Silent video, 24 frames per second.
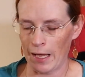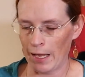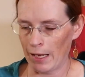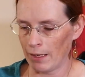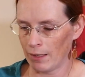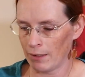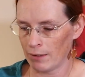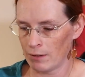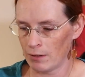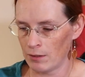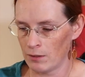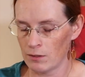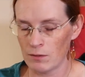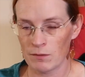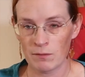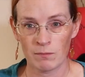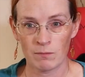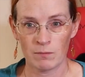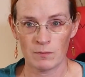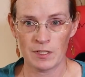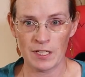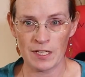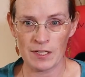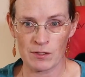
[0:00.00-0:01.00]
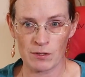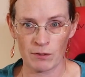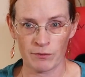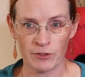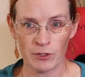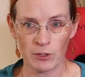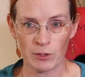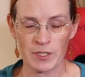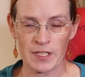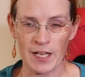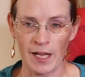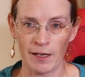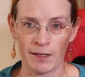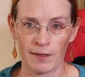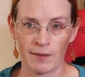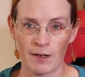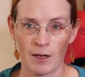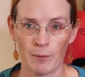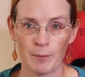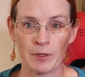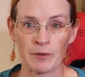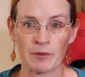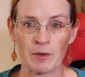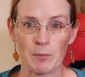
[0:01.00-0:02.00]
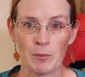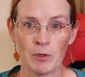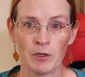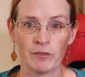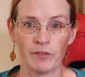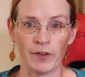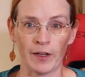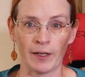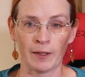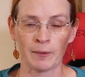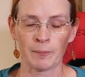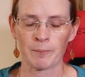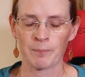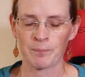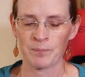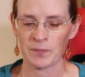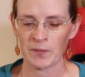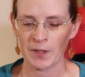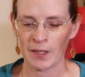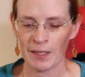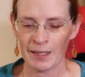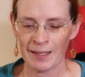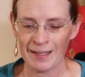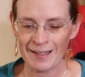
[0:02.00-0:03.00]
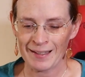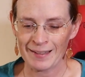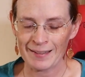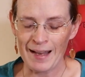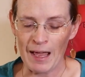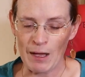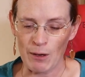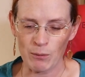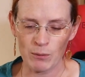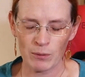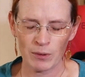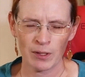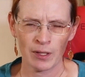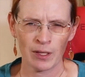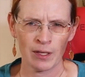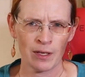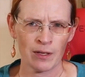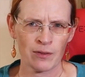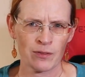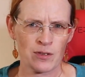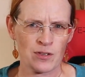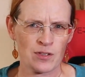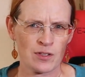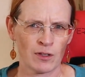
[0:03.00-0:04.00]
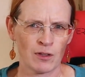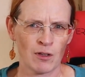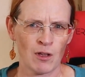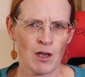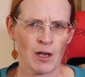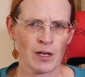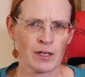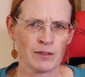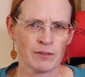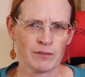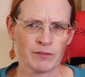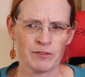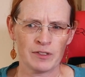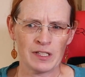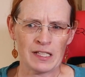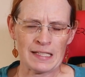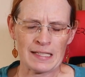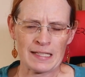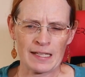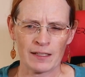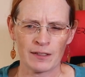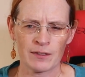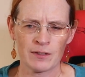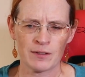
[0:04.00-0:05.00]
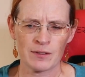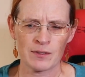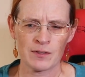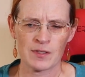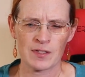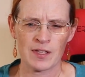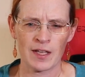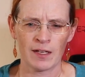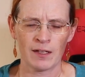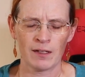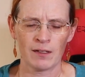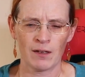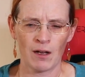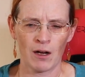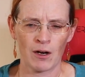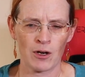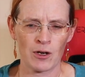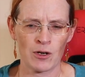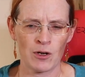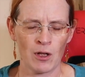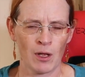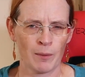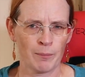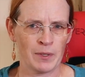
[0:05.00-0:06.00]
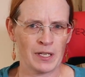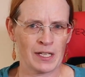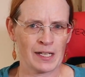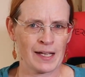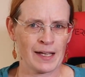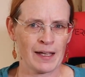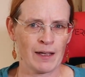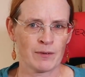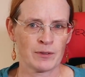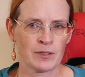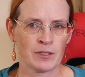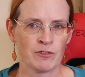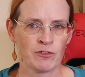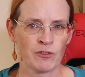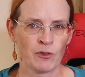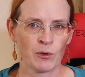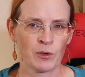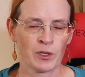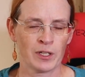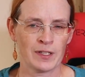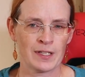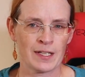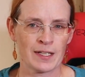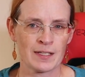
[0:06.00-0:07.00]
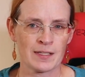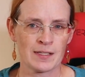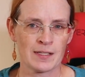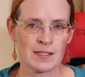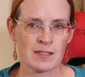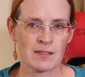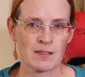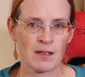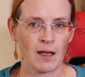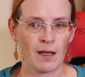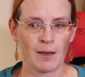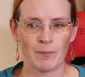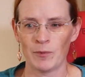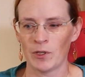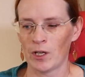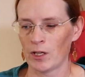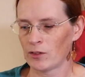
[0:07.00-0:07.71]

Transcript: and diesel fuel tank that I'll be removing? Now, there's a lot of details that are not being accounted for in this. I